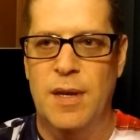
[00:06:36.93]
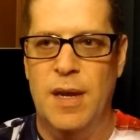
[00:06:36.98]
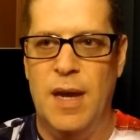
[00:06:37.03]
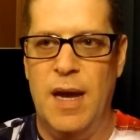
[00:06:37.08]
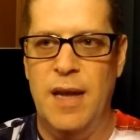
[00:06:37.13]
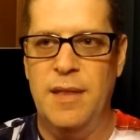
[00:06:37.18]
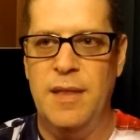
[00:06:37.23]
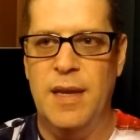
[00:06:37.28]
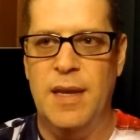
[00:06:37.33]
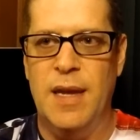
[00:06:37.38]

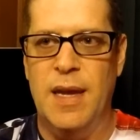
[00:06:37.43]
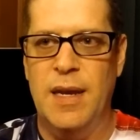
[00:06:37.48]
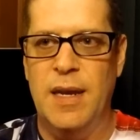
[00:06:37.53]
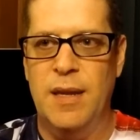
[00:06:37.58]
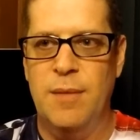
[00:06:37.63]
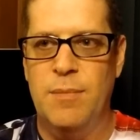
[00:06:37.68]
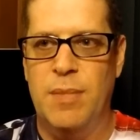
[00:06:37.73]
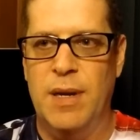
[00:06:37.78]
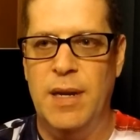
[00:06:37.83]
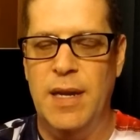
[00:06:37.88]
I think
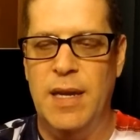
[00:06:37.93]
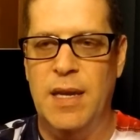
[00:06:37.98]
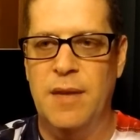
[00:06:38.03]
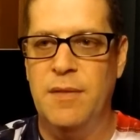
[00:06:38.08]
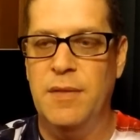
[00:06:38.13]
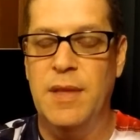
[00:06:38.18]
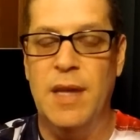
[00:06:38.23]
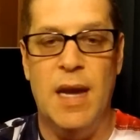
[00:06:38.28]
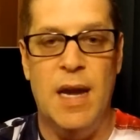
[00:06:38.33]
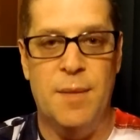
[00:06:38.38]
anybody
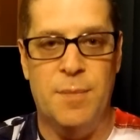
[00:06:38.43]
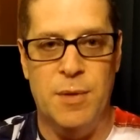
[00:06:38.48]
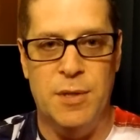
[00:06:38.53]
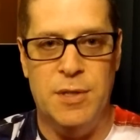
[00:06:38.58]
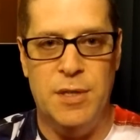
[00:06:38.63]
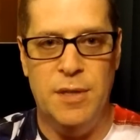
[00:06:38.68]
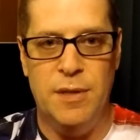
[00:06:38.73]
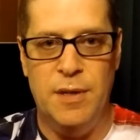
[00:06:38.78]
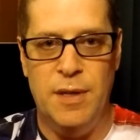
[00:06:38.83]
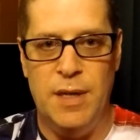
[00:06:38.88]
given the
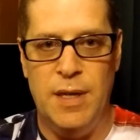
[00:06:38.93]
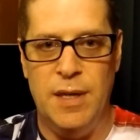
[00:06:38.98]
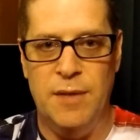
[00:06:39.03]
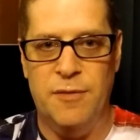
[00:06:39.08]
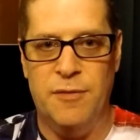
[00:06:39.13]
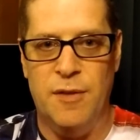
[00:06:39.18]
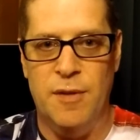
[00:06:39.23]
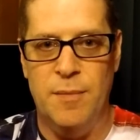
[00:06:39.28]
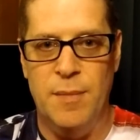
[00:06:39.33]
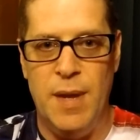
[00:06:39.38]
opportunity
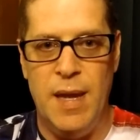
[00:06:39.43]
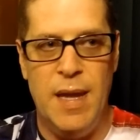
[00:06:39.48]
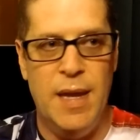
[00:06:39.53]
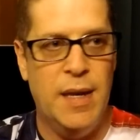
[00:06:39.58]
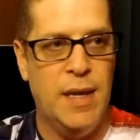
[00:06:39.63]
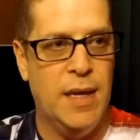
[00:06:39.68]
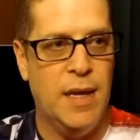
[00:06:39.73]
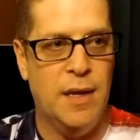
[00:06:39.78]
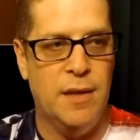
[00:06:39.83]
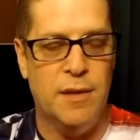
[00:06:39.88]
from
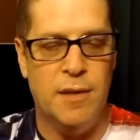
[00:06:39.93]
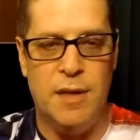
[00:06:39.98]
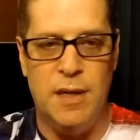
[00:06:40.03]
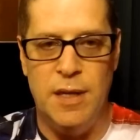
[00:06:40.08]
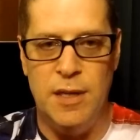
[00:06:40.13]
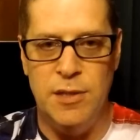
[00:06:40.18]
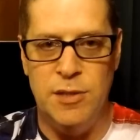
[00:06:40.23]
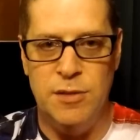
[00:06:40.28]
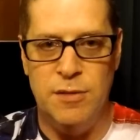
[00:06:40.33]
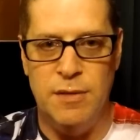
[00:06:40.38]
any other
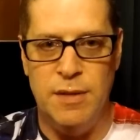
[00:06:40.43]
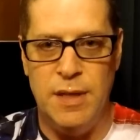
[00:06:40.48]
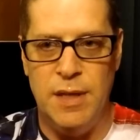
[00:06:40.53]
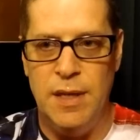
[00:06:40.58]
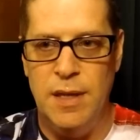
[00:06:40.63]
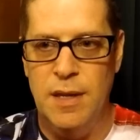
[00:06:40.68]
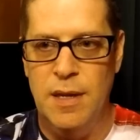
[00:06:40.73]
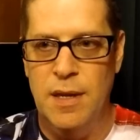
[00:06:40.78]
country,